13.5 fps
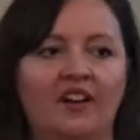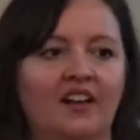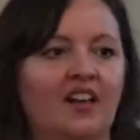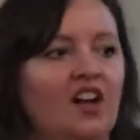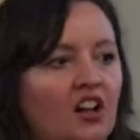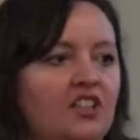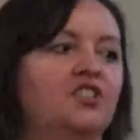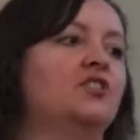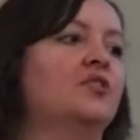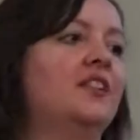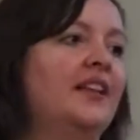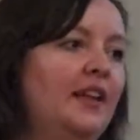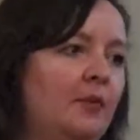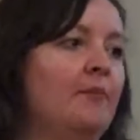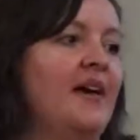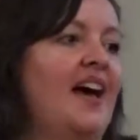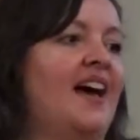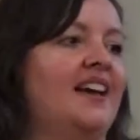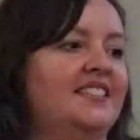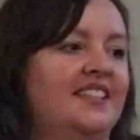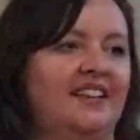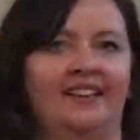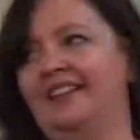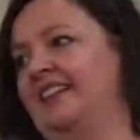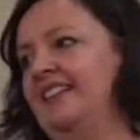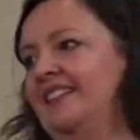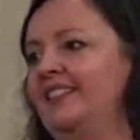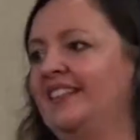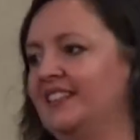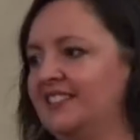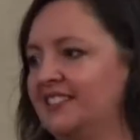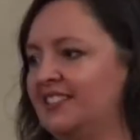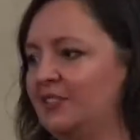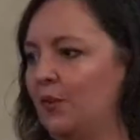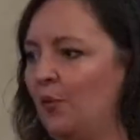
what a cultural impact this